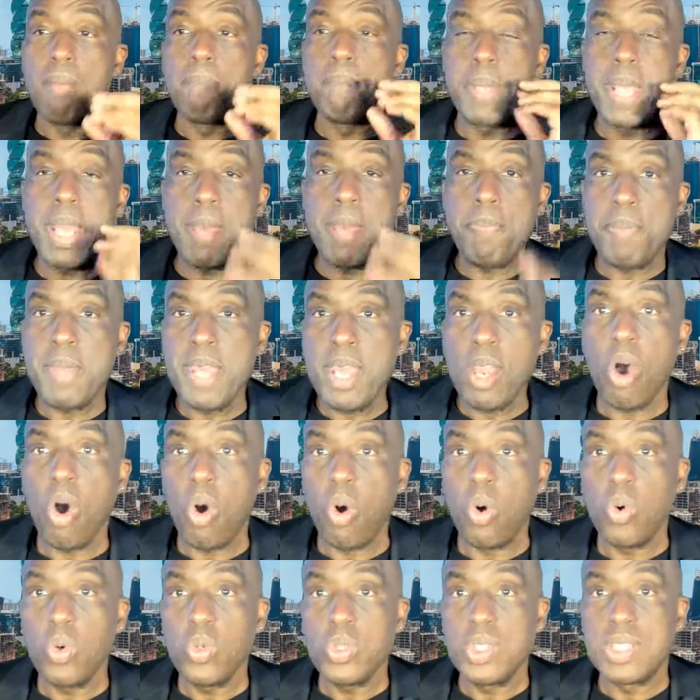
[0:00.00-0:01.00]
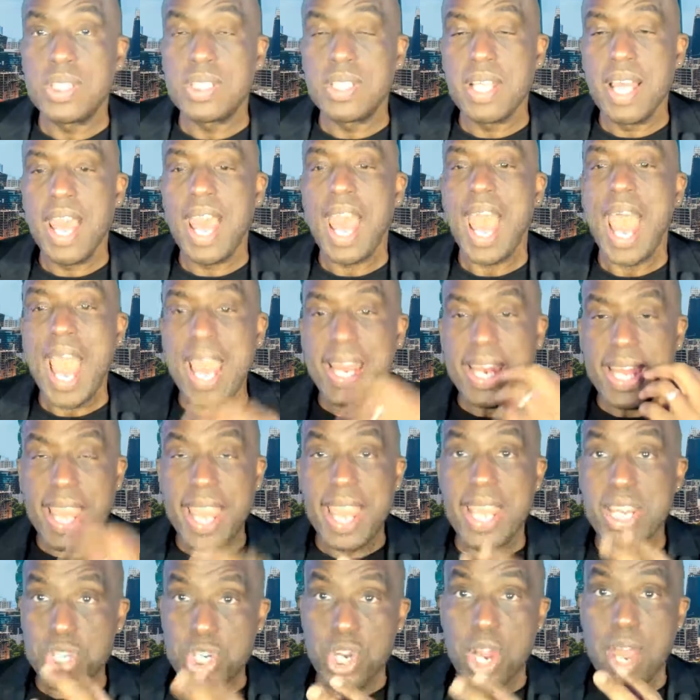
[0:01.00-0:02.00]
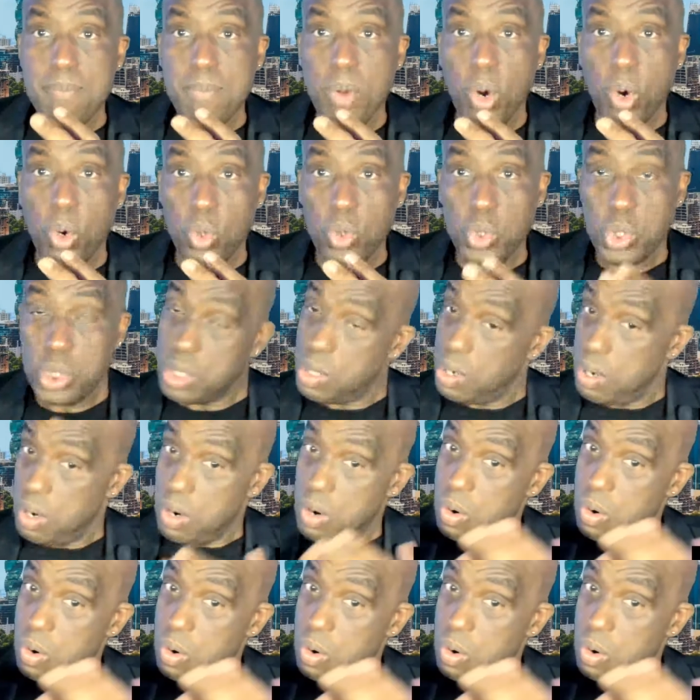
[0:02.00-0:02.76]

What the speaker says: PPOs and HMOs